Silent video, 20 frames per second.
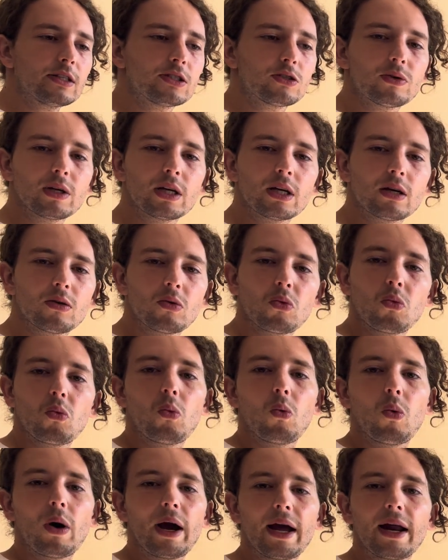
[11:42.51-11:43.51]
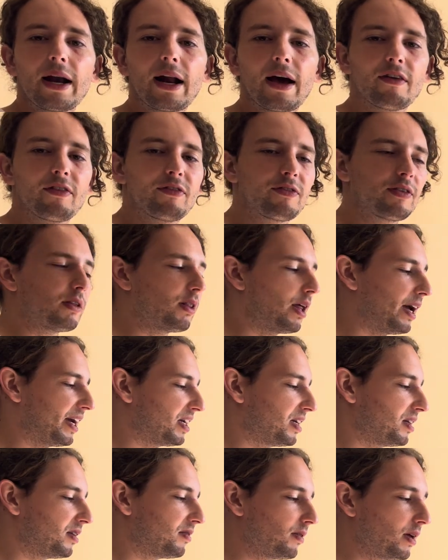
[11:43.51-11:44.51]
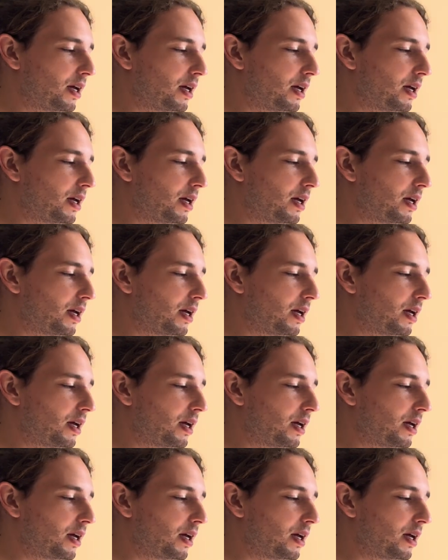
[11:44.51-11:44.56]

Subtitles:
drink when I feel like it.